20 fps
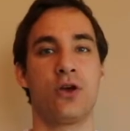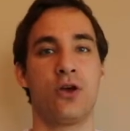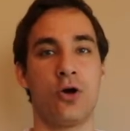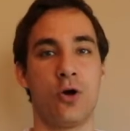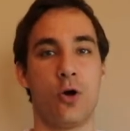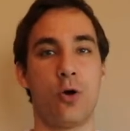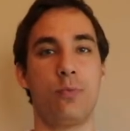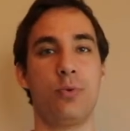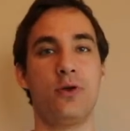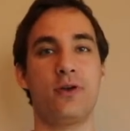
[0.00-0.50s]

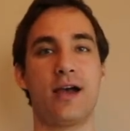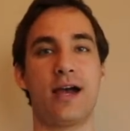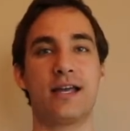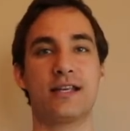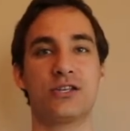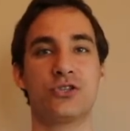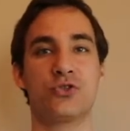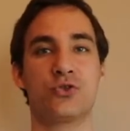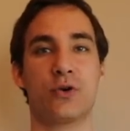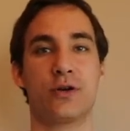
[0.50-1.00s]
Hope you guys
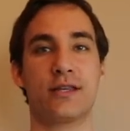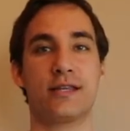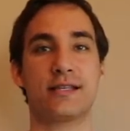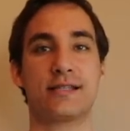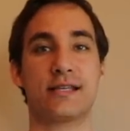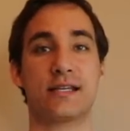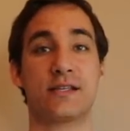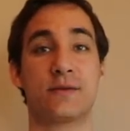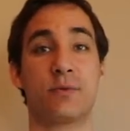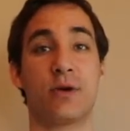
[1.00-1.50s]
enjoyed this
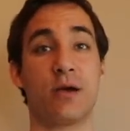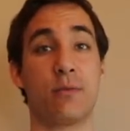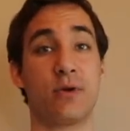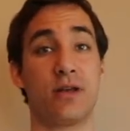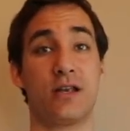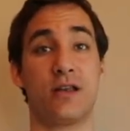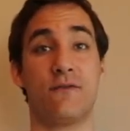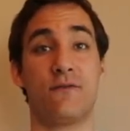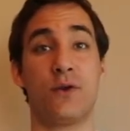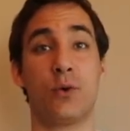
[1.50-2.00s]

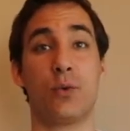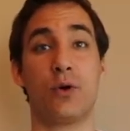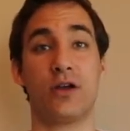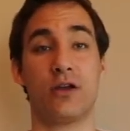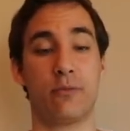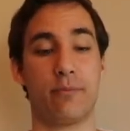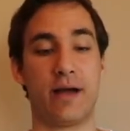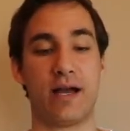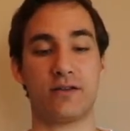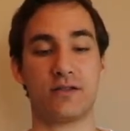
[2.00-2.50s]
experiment, and if you want
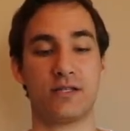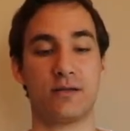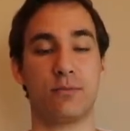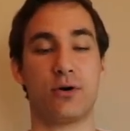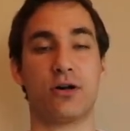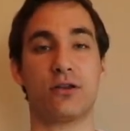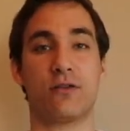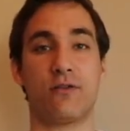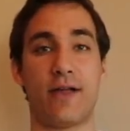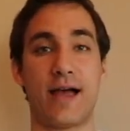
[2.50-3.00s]
your bouncy
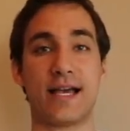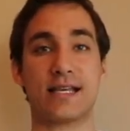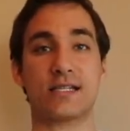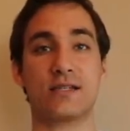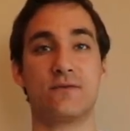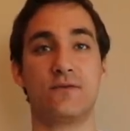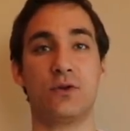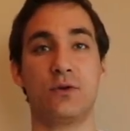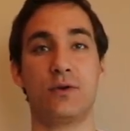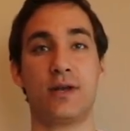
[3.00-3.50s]
ball to last a
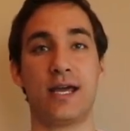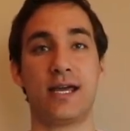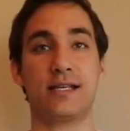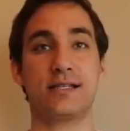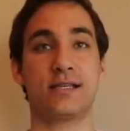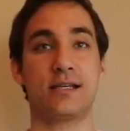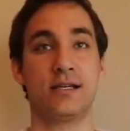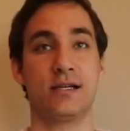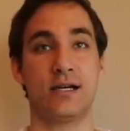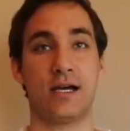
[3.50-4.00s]
few days,
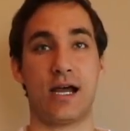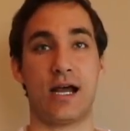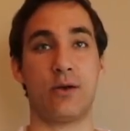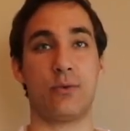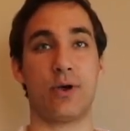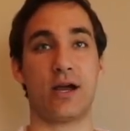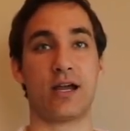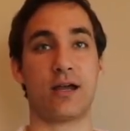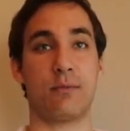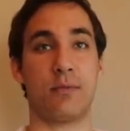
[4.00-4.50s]
I'd
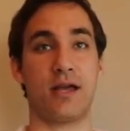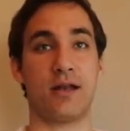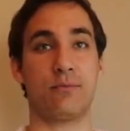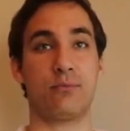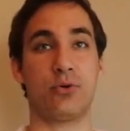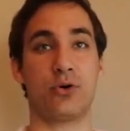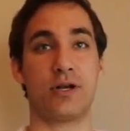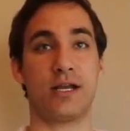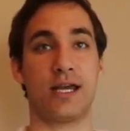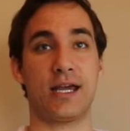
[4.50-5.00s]
recommend
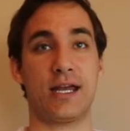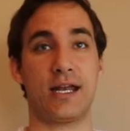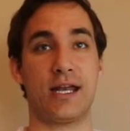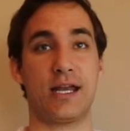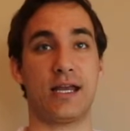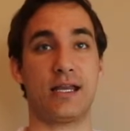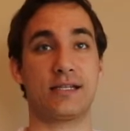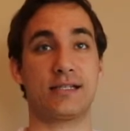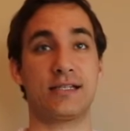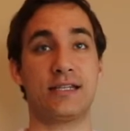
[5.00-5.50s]
putting
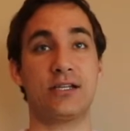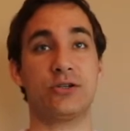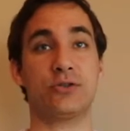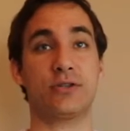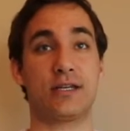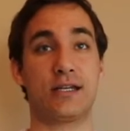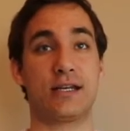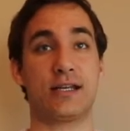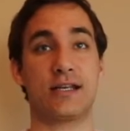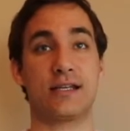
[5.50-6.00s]
it sealed
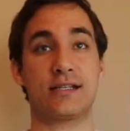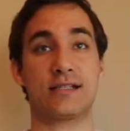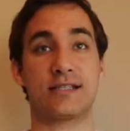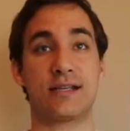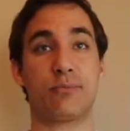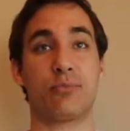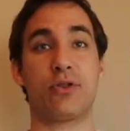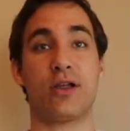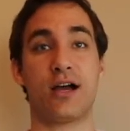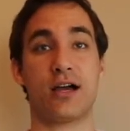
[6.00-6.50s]
in a
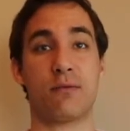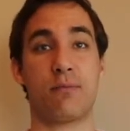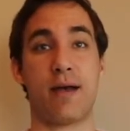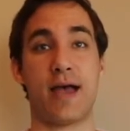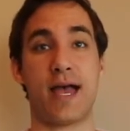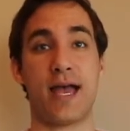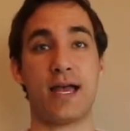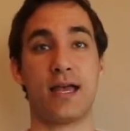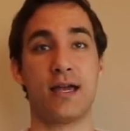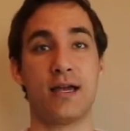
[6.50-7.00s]
Ziploc
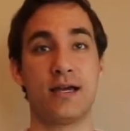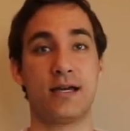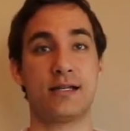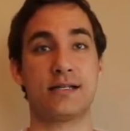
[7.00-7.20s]
bag.